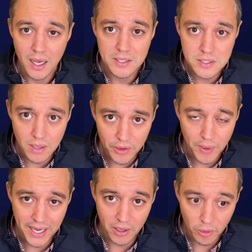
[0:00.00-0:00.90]
saw the
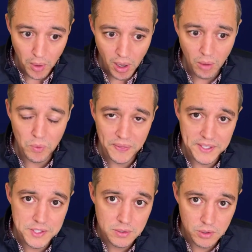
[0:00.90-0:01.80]
writing on the wall with
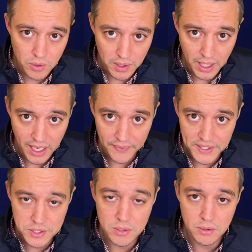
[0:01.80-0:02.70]
these two
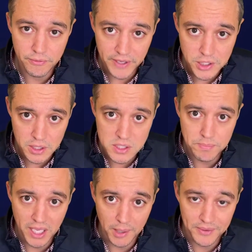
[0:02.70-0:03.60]
new features,
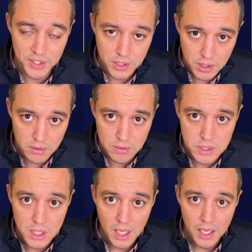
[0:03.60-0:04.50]
being able to use
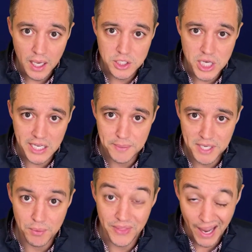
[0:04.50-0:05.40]

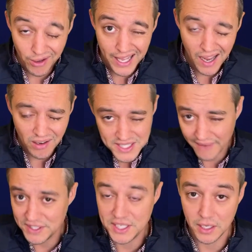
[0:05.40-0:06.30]
ChatGPT without an account. It's
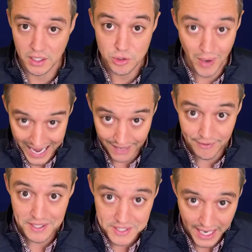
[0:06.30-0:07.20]
obviously going to drive
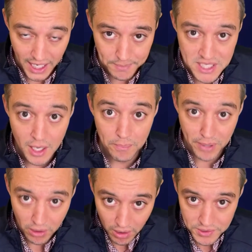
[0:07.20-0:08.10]
signups,
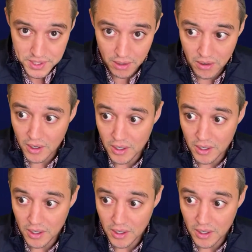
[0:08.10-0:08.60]
but also